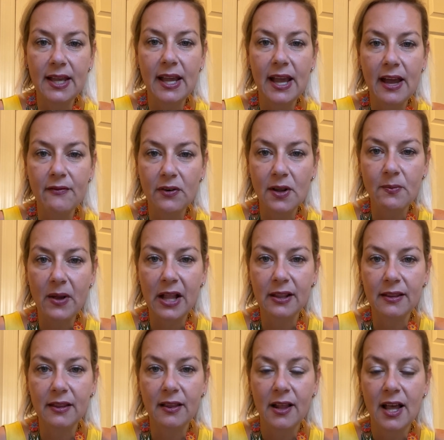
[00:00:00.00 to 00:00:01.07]
every
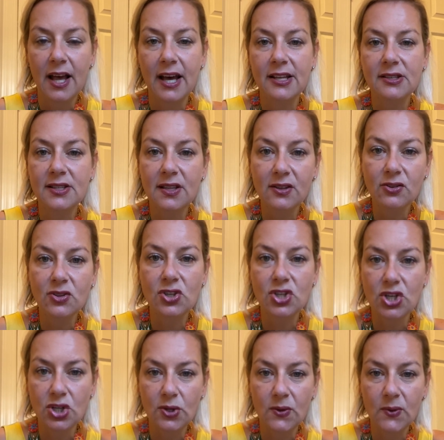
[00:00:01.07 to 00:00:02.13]
month until
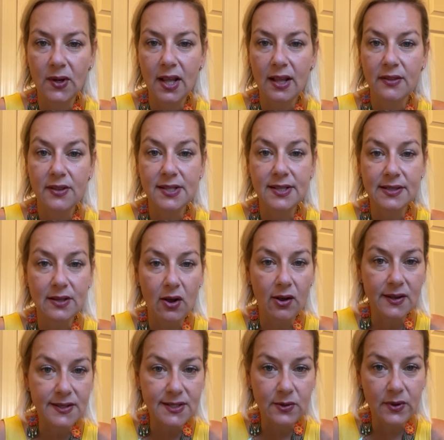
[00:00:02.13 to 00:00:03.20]
June. This is
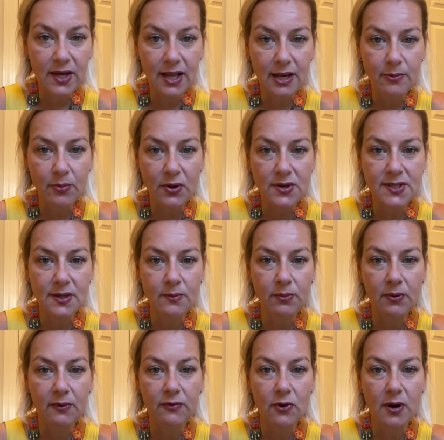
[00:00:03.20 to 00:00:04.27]
also an in-person
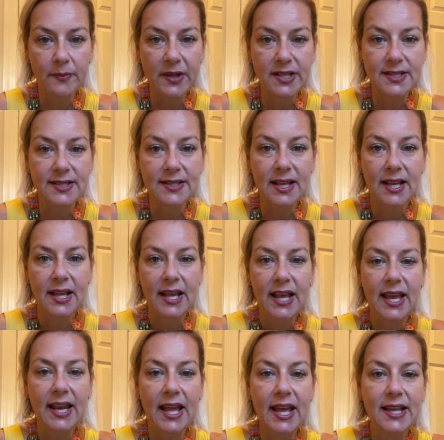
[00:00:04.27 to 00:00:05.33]
performance.
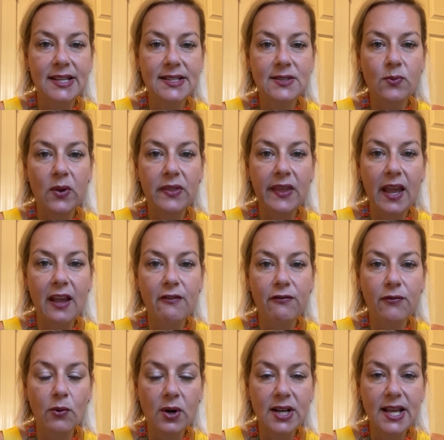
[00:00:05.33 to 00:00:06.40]
It ends with a
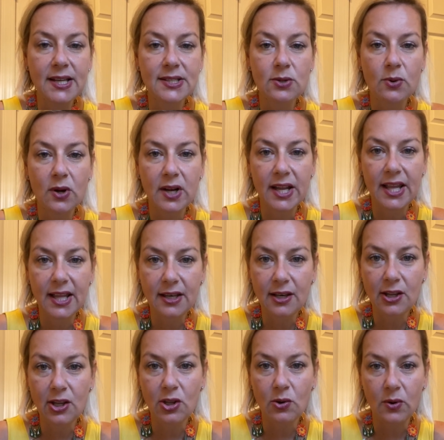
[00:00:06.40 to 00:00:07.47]
4-day tour in
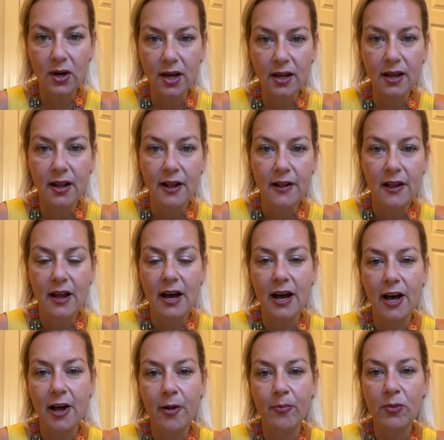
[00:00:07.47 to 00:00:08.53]
New York.
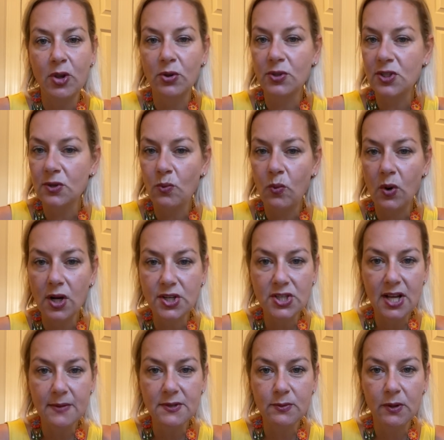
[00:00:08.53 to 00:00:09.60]
You'll do
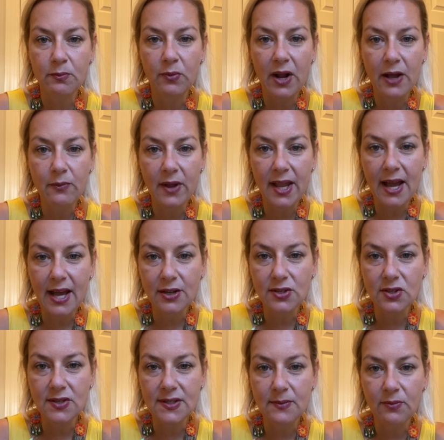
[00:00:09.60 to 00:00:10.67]
workshops with Broadway
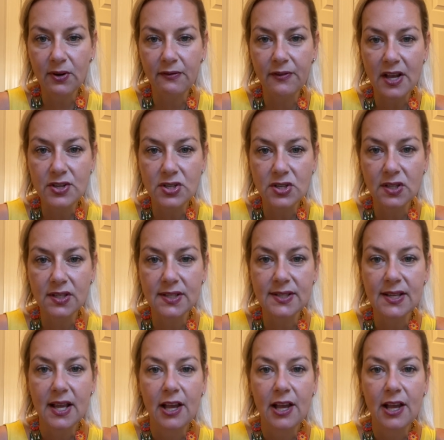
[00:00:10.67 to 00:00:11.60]
actors and professionals.